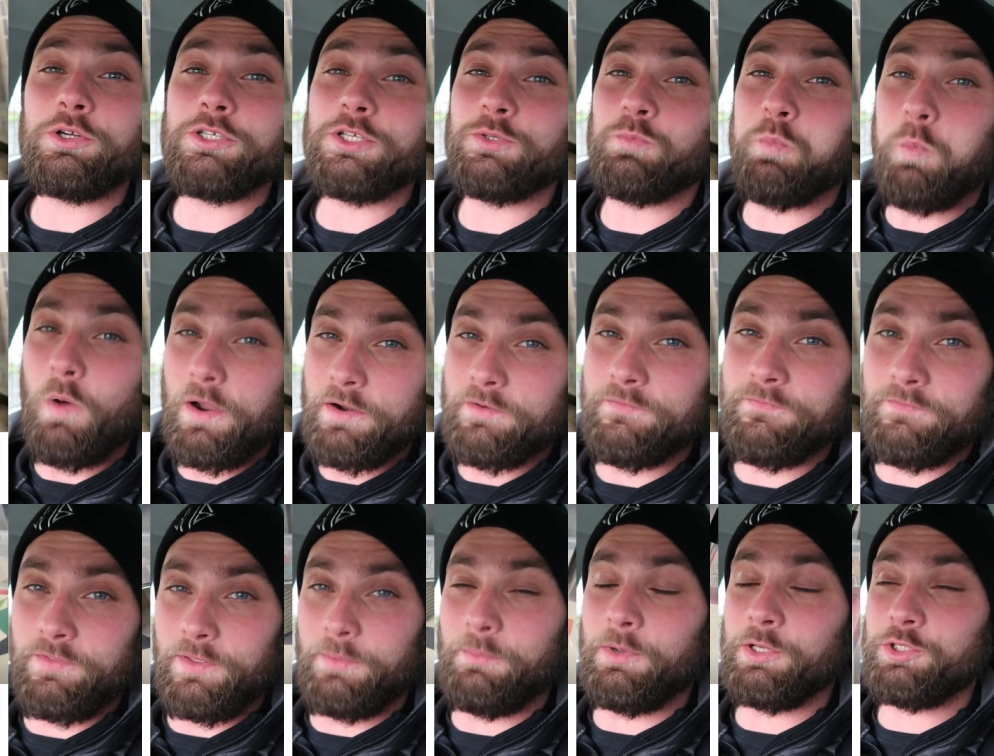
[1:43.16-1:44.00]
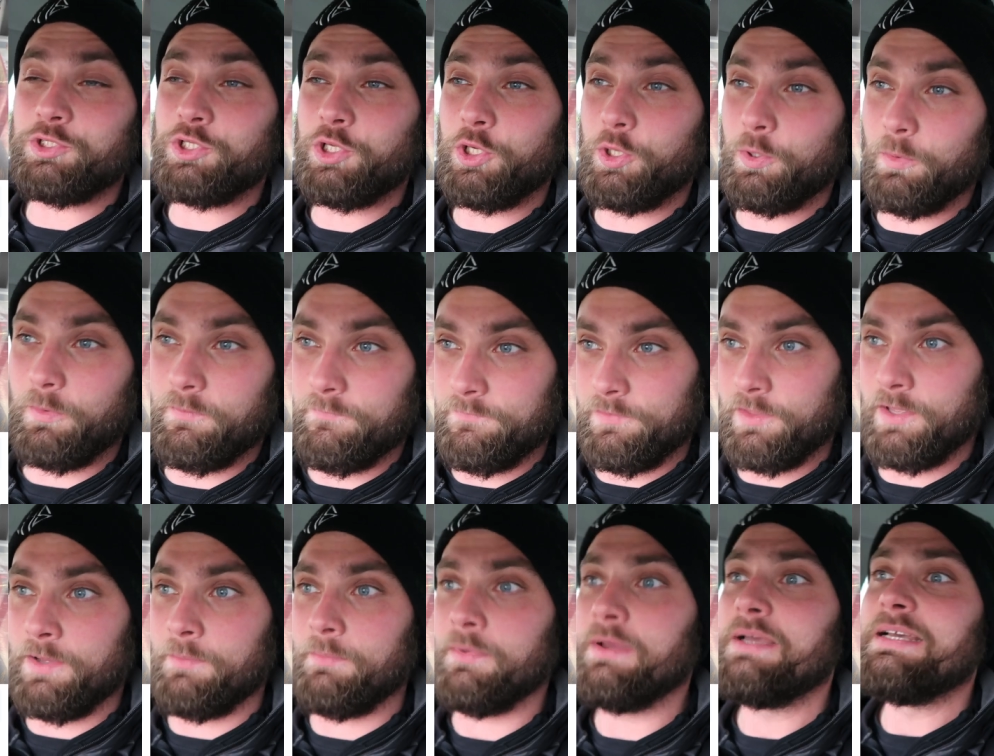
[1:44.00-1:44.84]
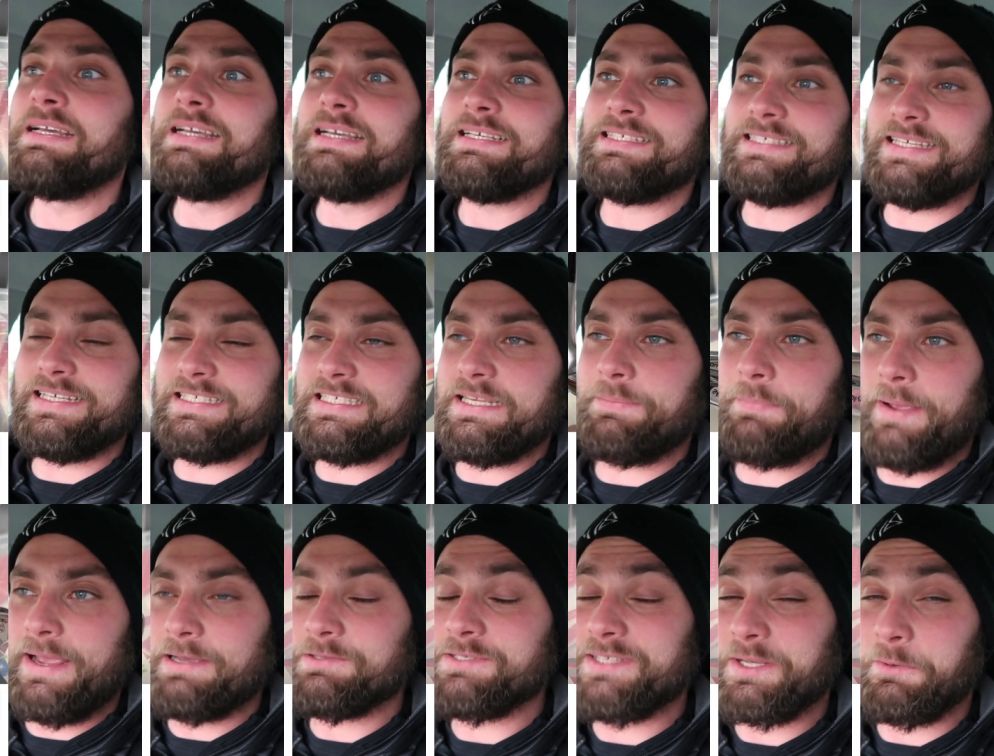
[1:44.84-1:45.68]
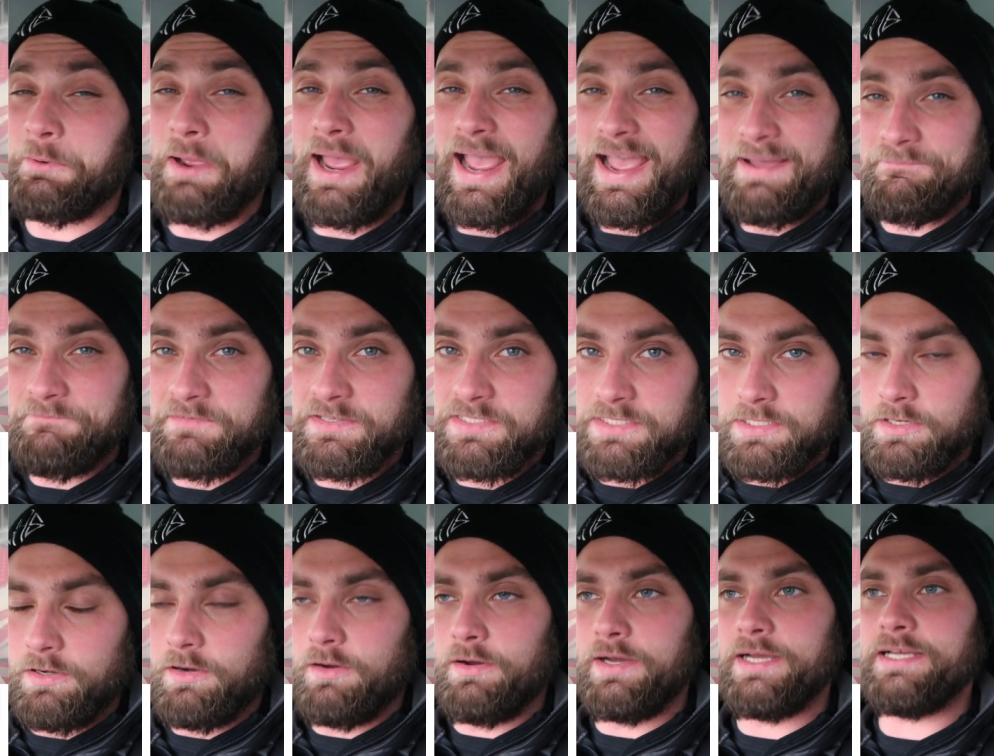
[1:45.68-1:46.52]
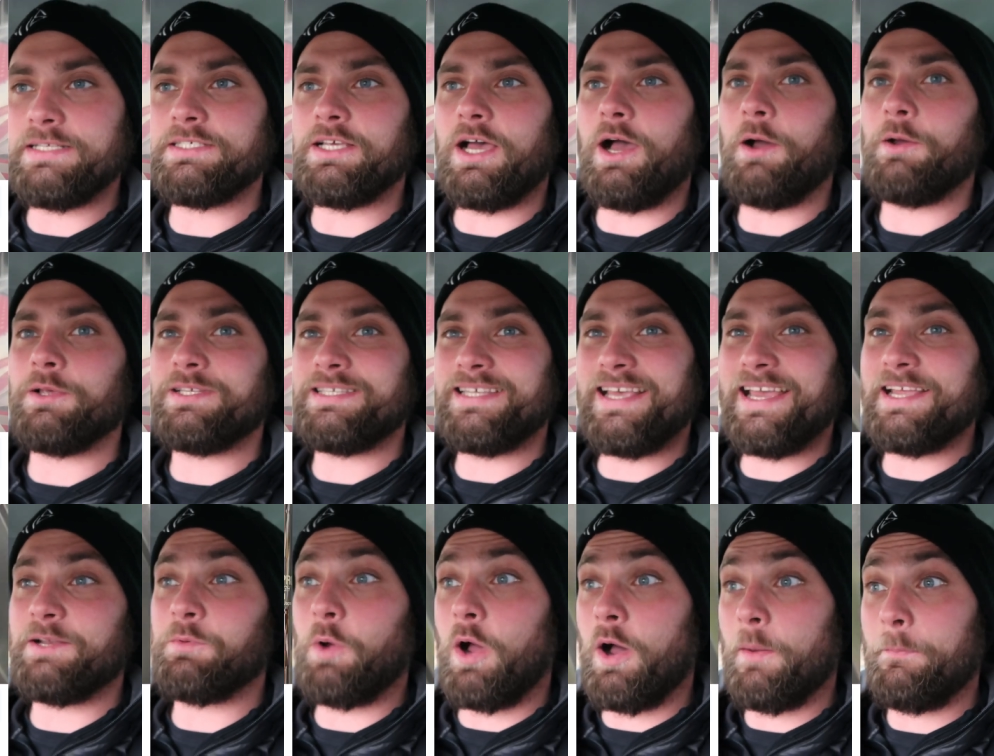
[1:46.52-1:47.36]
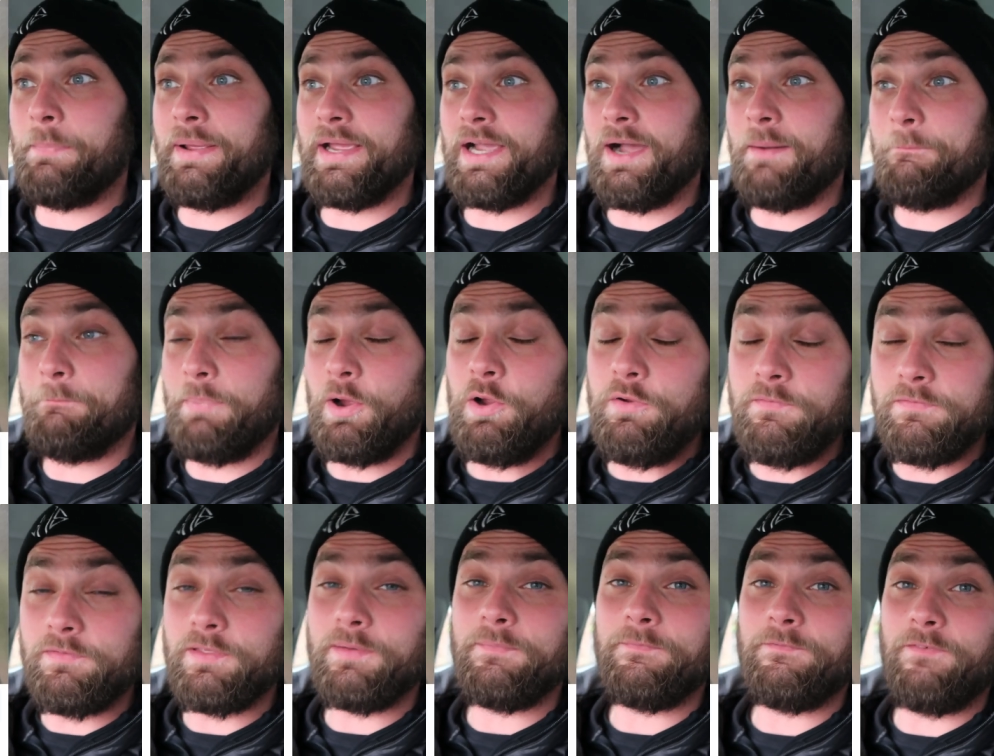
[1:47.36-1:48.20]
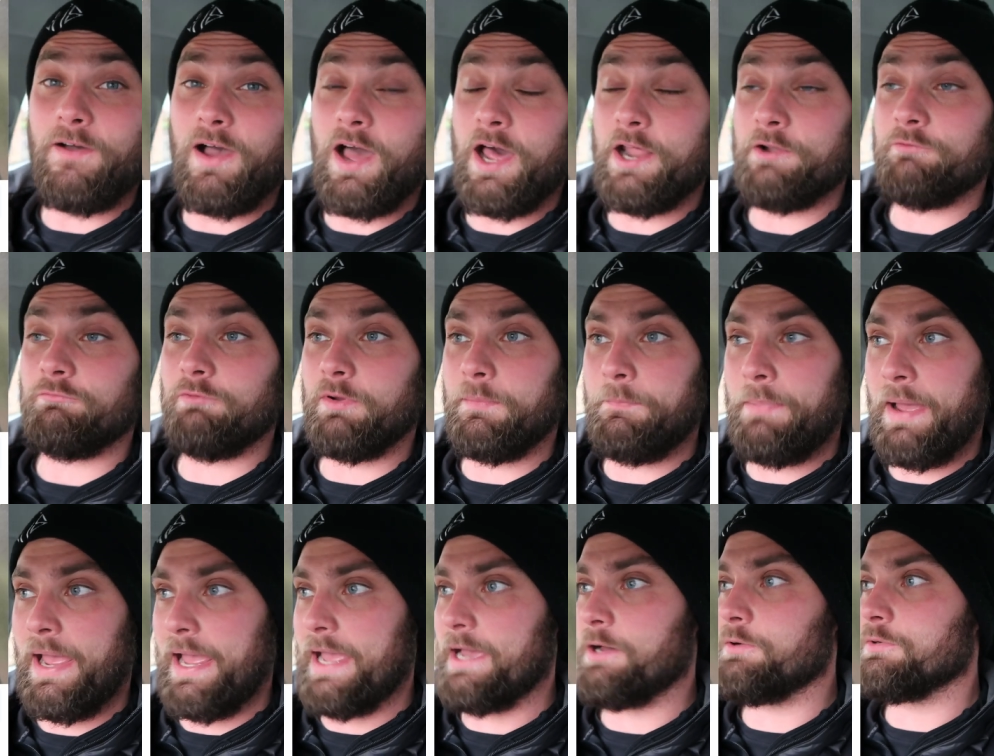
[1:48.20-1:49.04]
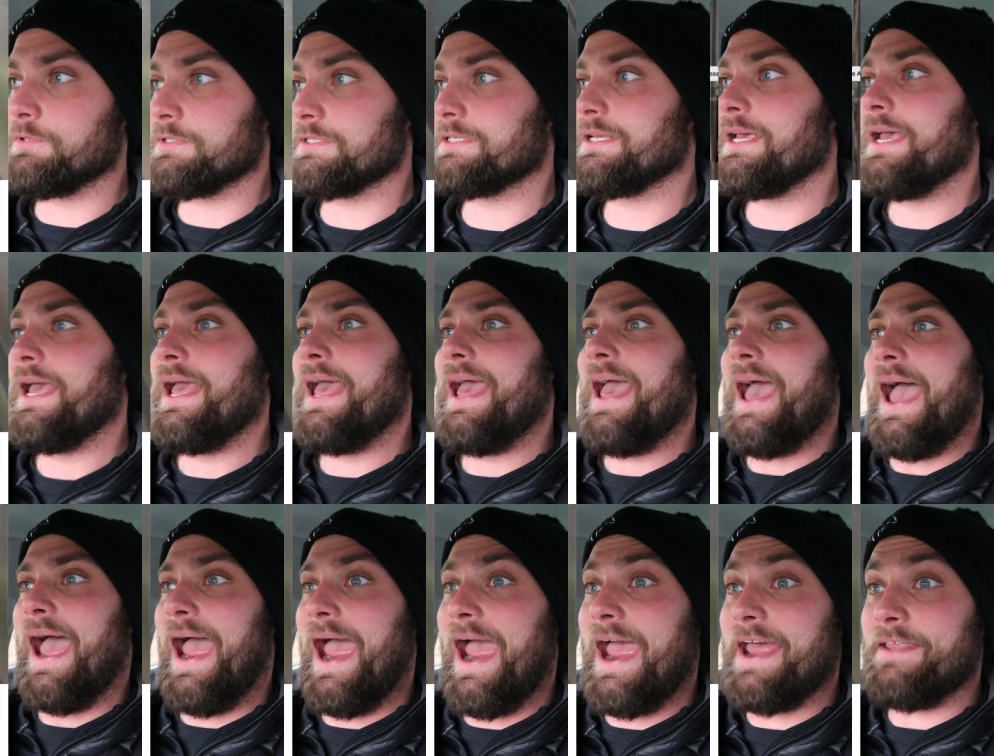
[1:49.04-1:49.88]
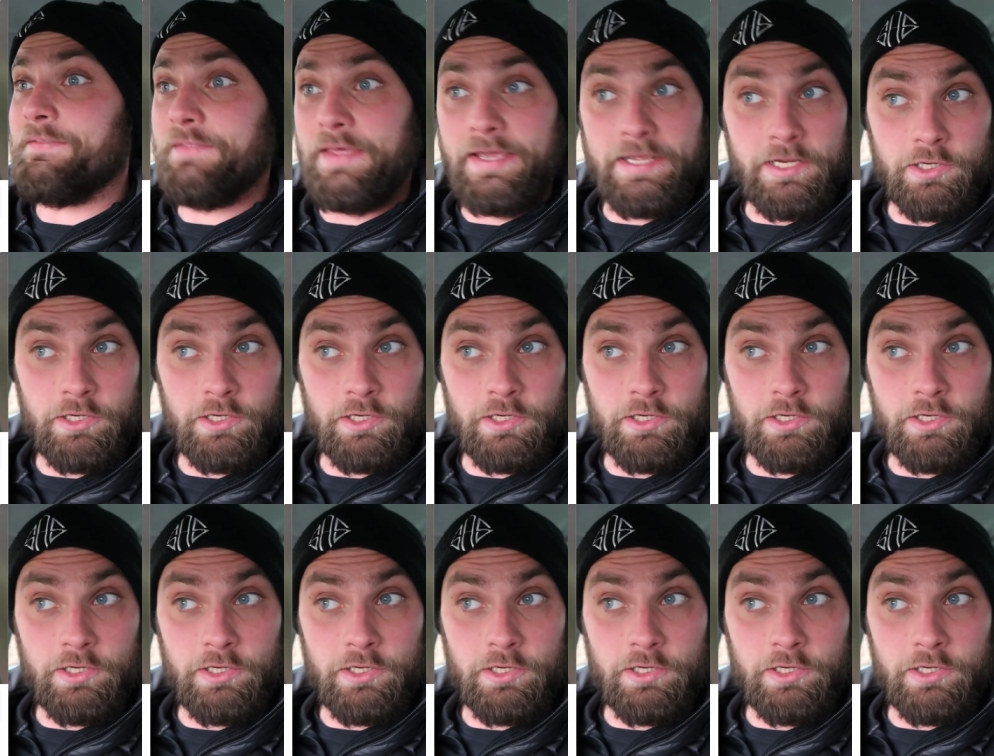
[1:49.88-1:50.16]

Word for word: not just one of them, two of them. £60 they were advertised. I said I'd pick up both of them for £100 and